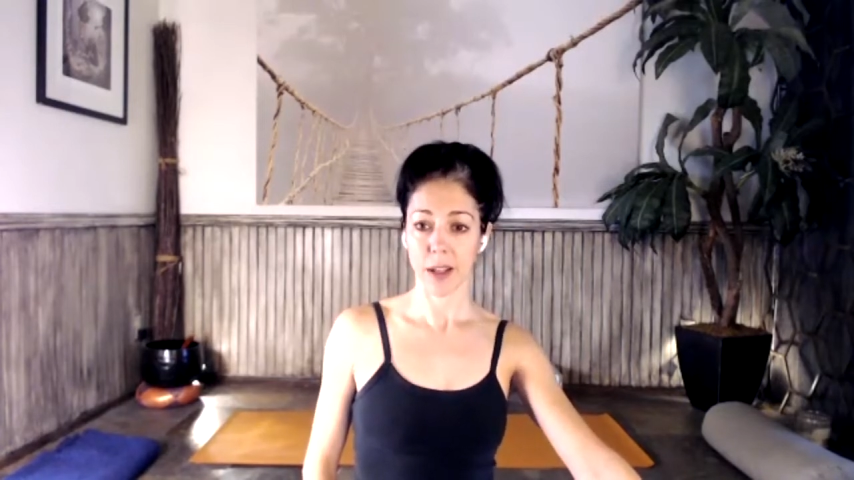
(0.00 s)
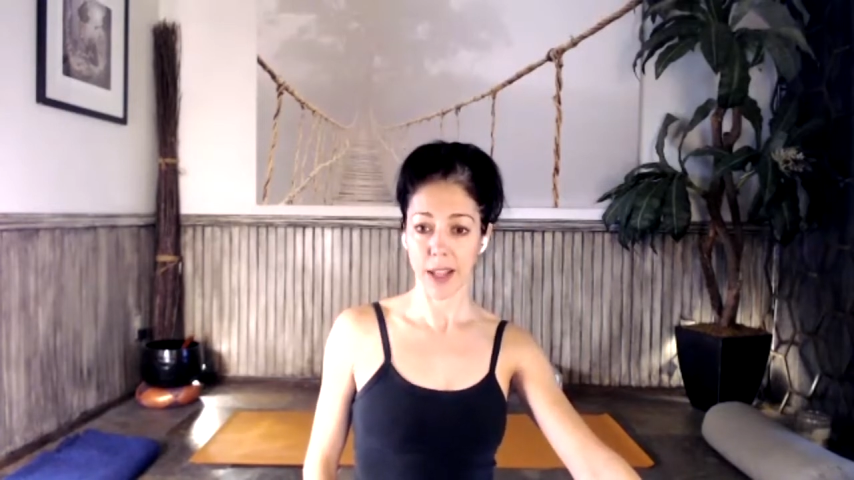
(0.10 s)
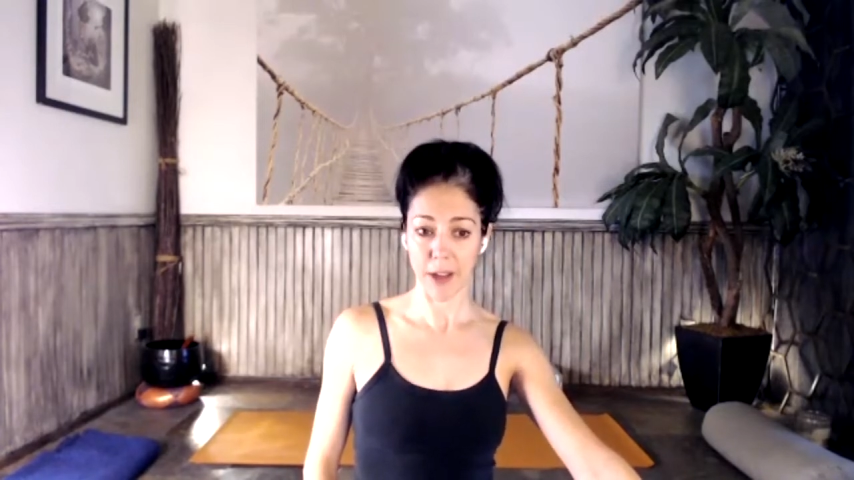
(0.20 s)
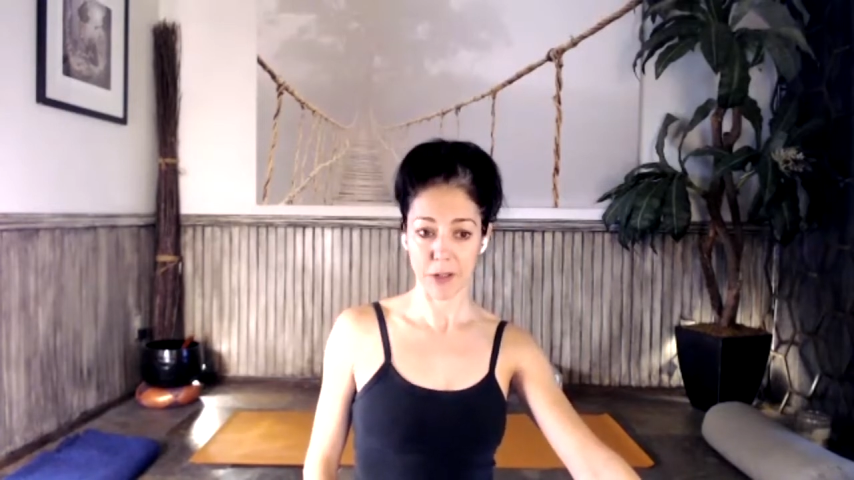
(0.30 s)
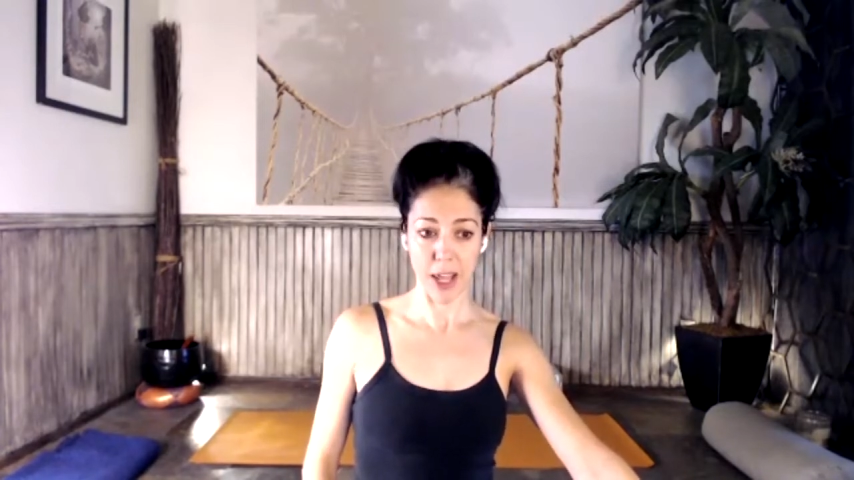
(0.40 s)

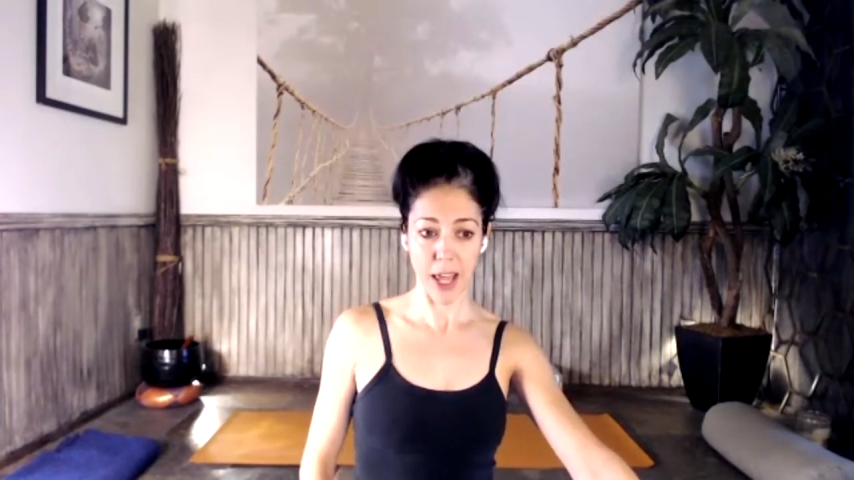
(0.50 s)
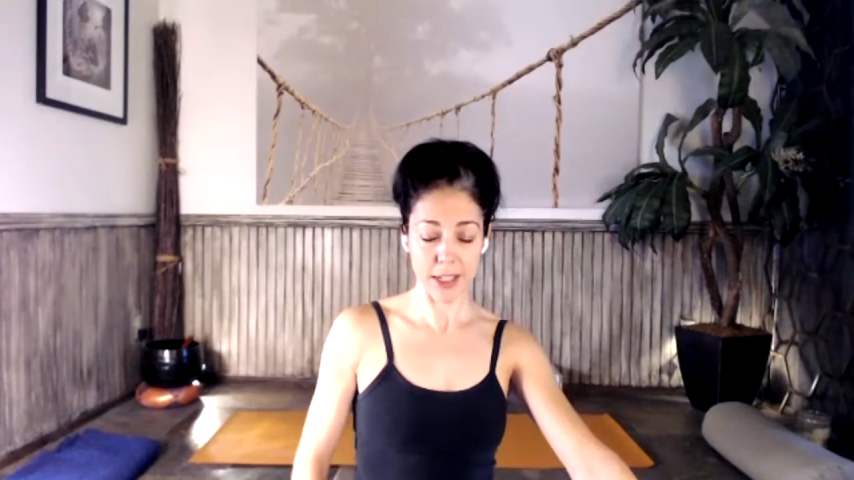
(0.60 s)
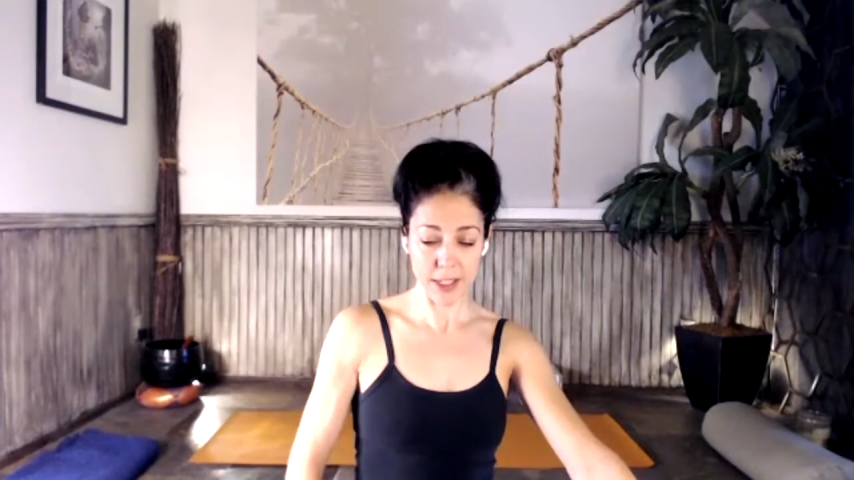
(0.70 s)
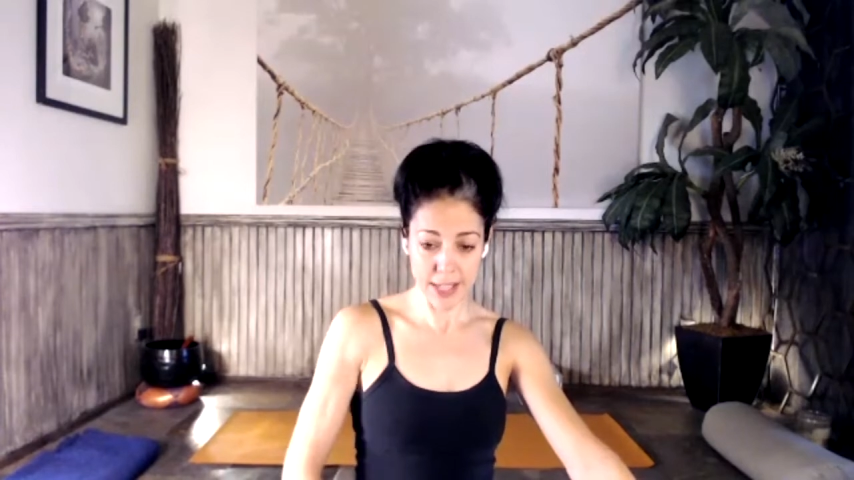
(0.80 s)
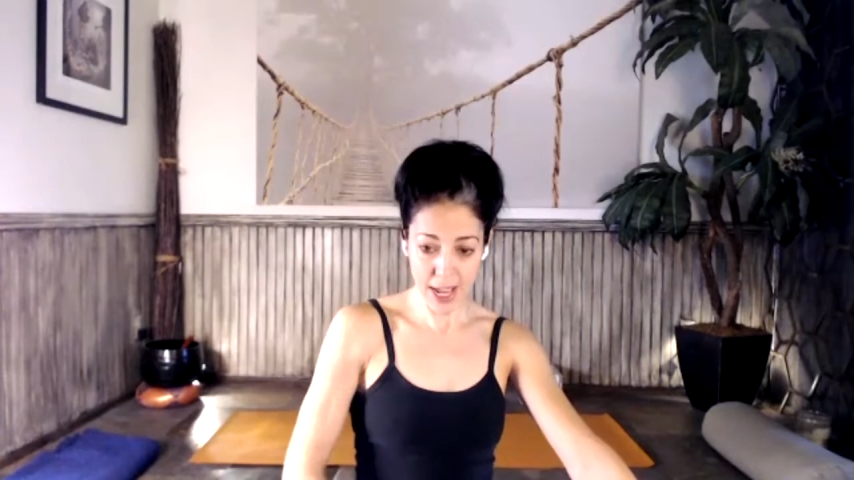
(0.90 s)
Left
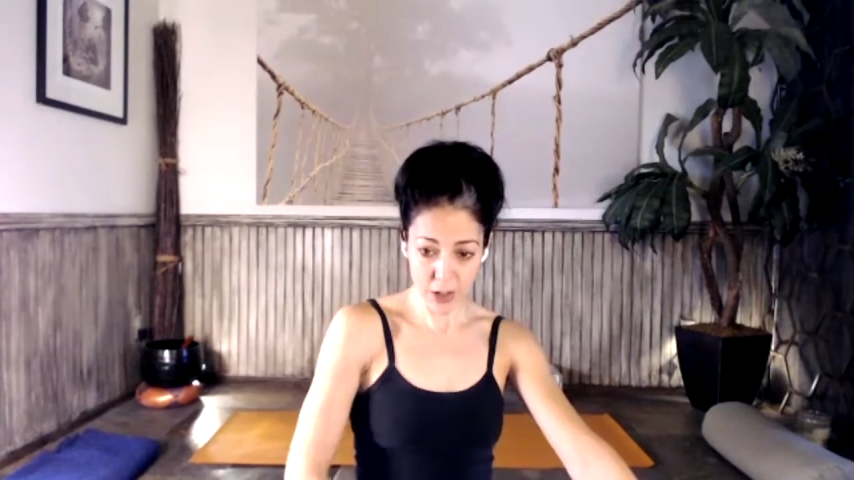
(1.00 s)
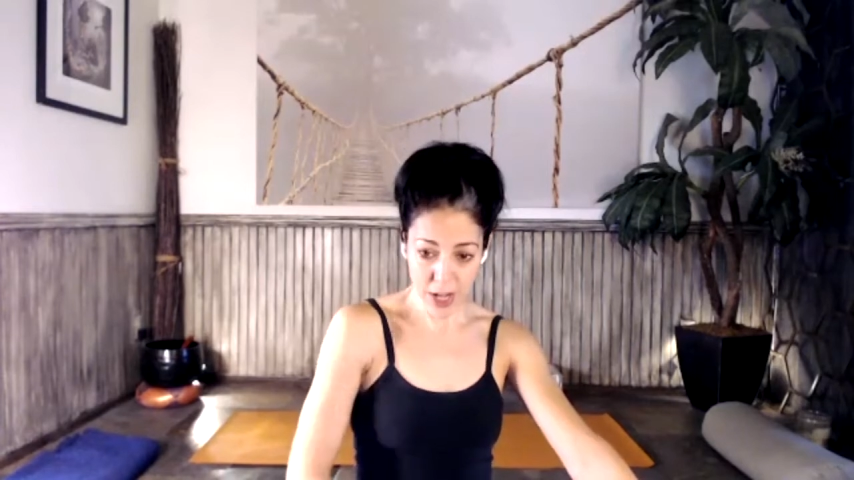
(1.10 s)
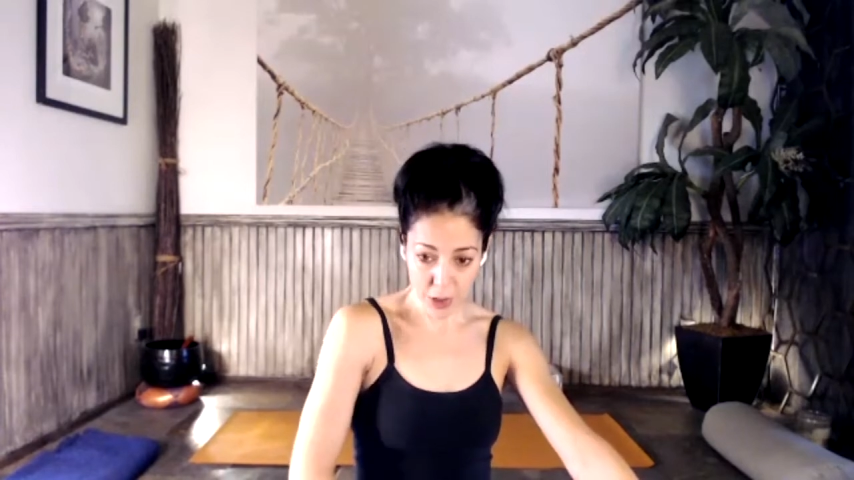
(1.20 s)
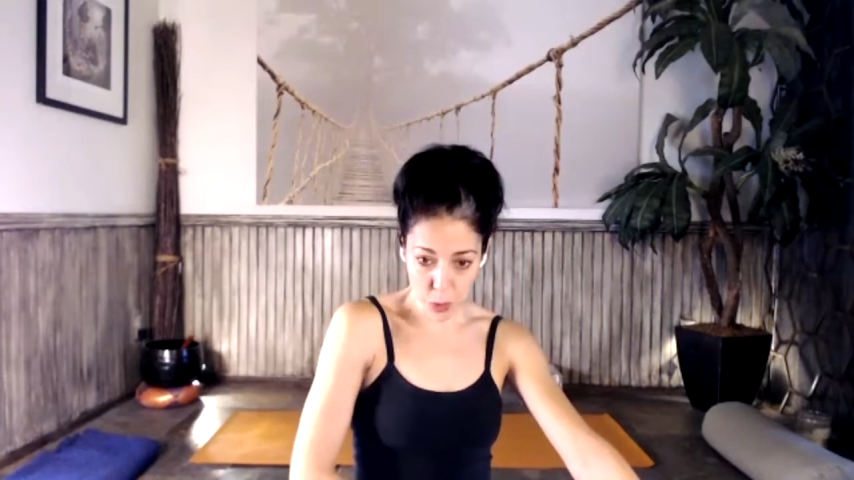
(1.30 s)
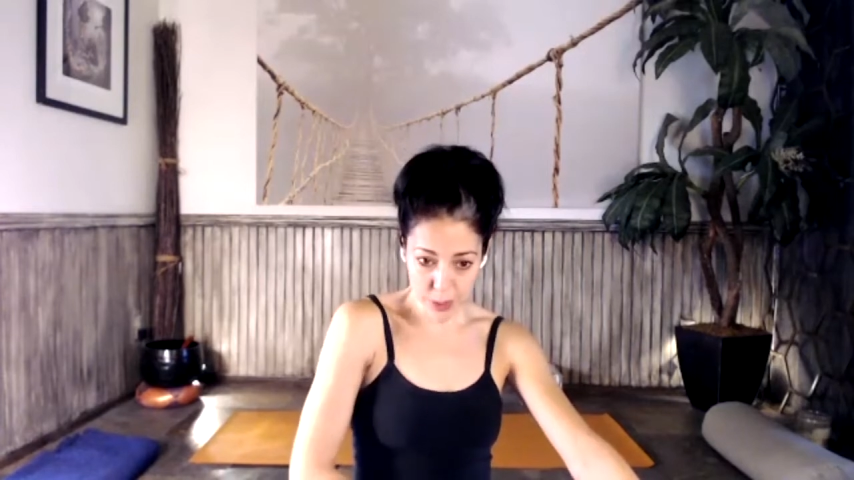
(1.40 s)
hand is down.
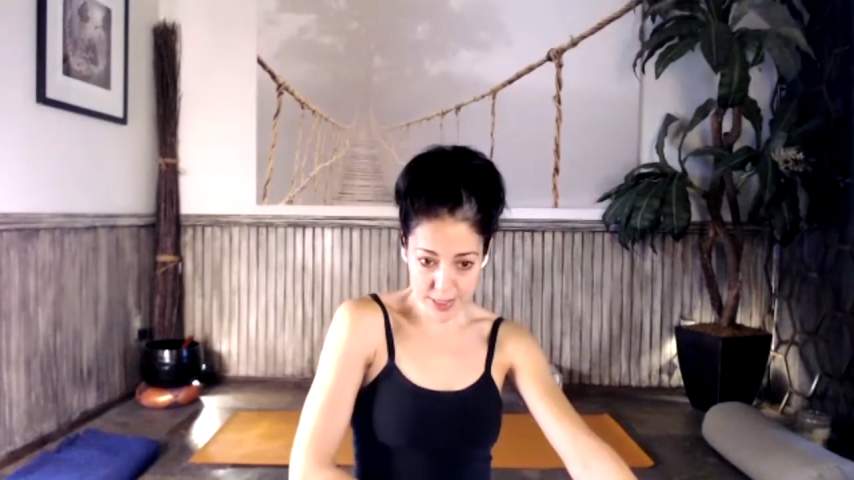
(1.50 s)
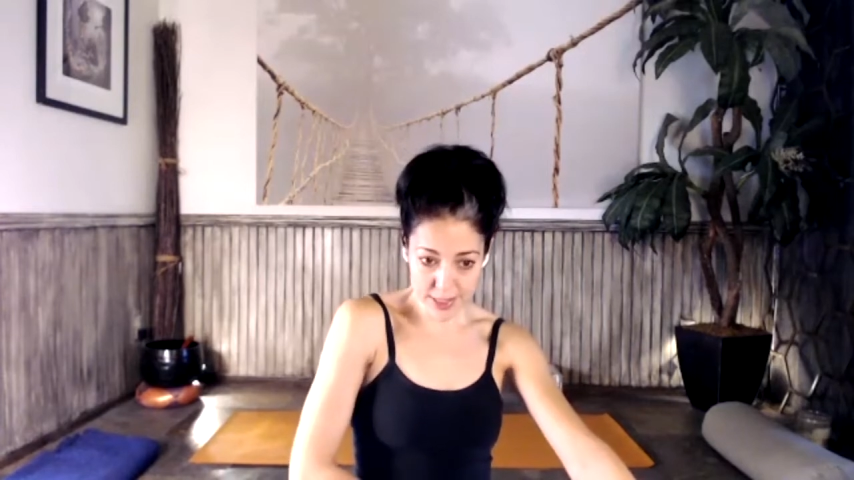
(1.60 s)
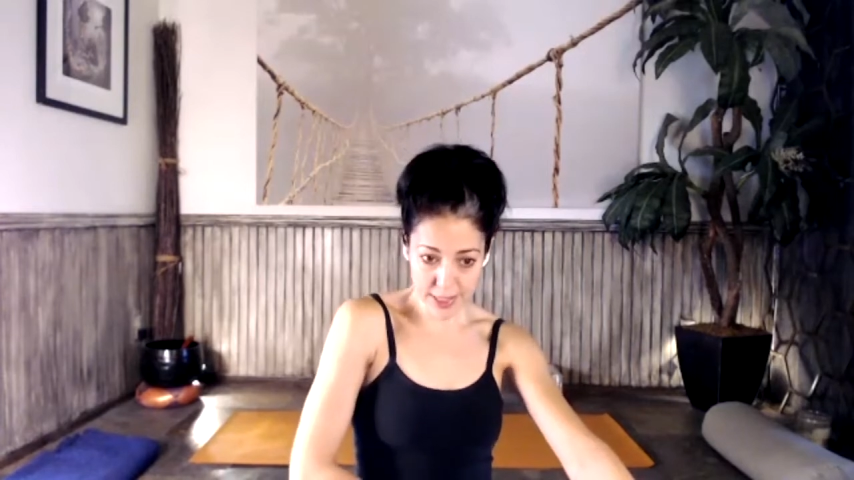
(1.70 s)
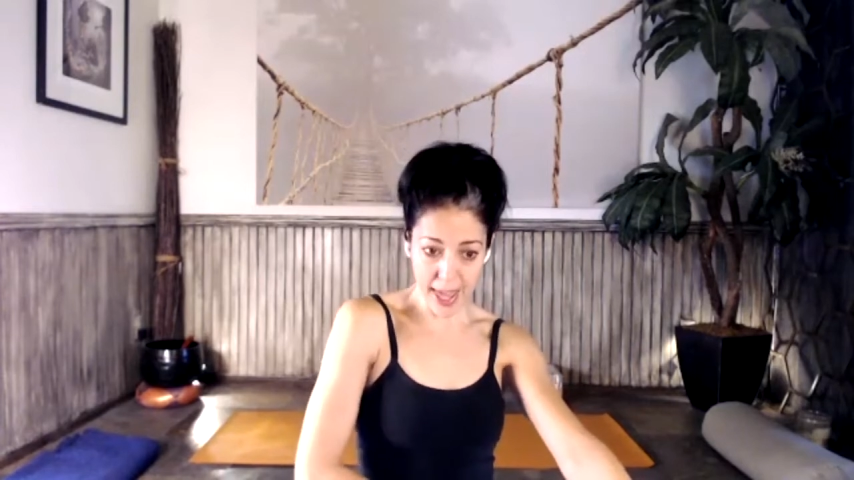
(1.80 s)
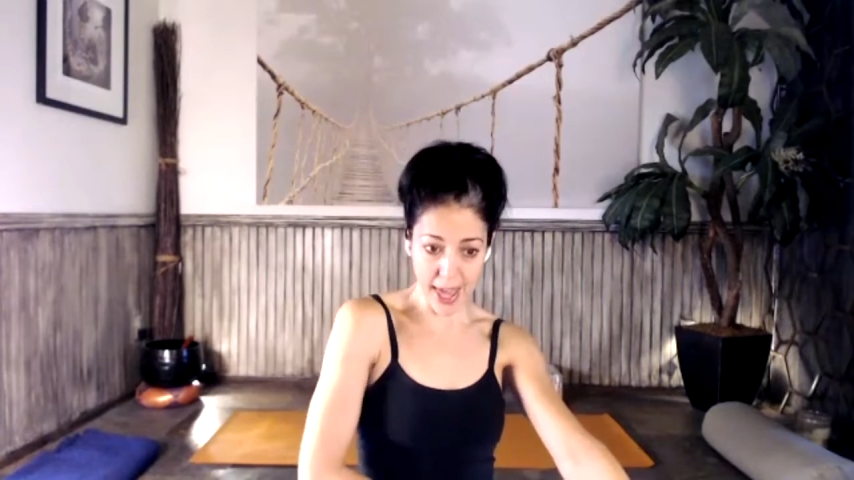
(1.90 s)
Now
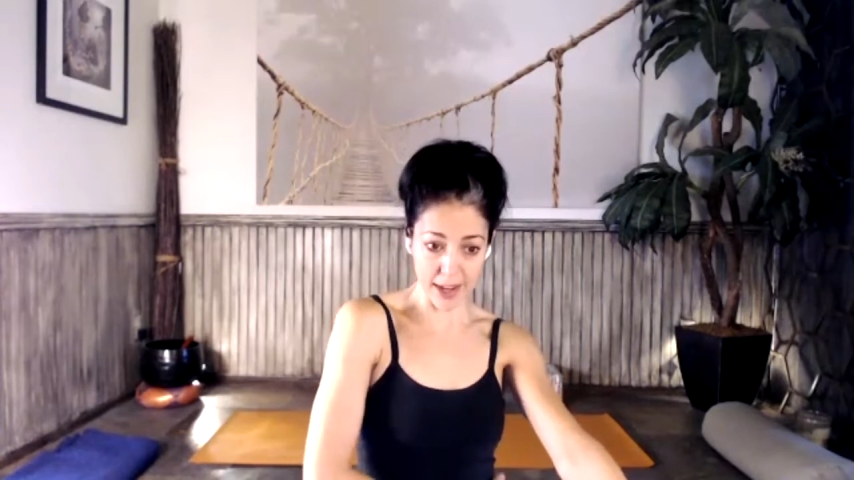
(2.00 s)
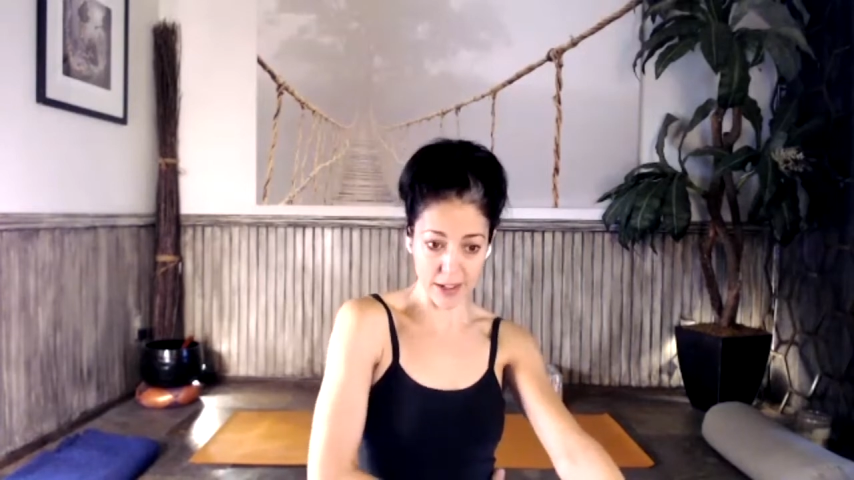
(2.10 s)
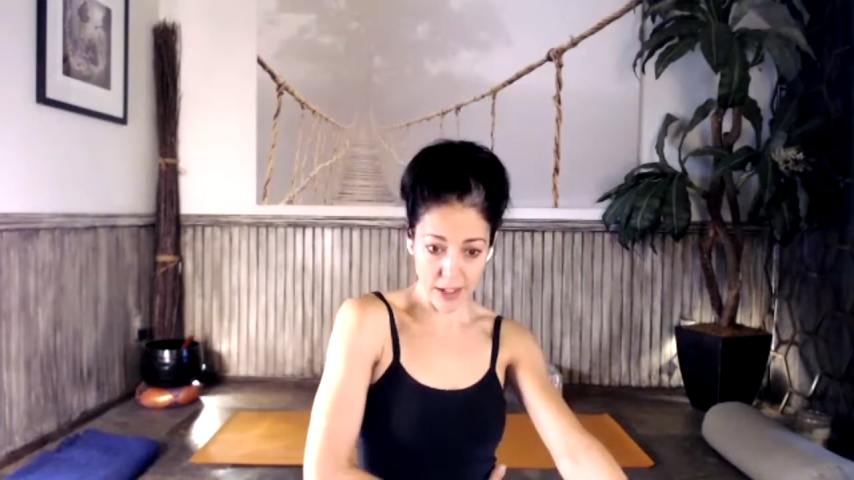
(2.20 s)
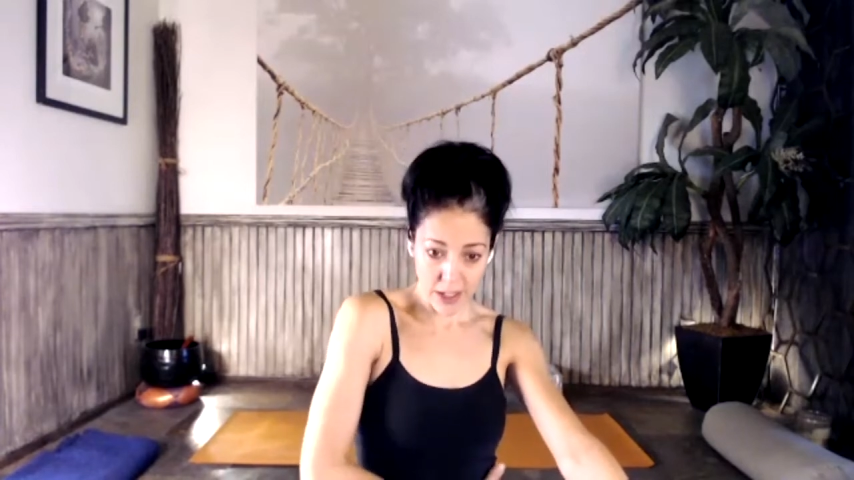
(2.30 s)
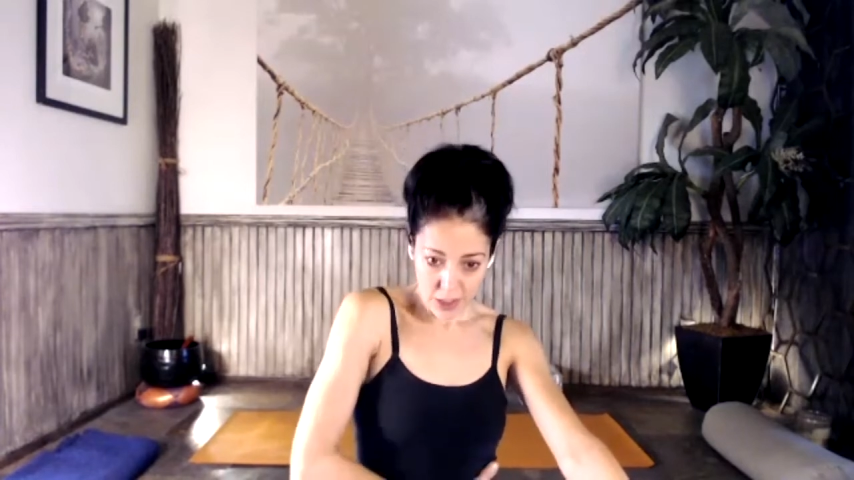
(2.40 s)
twist again.